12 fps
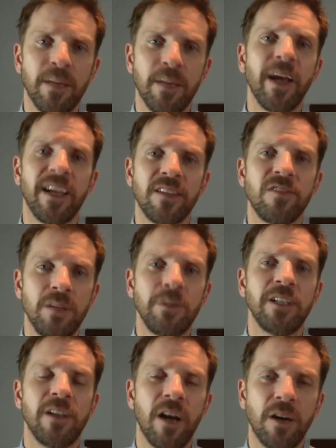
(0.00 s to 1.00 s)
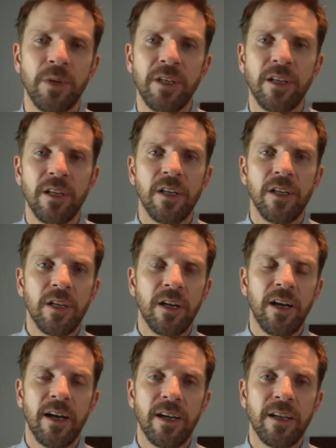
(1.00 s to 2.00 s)
Come back and see me, doc, when
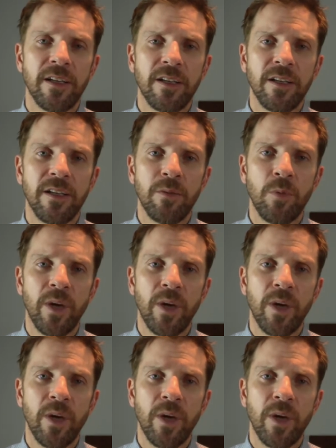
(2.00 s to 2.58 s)
uh,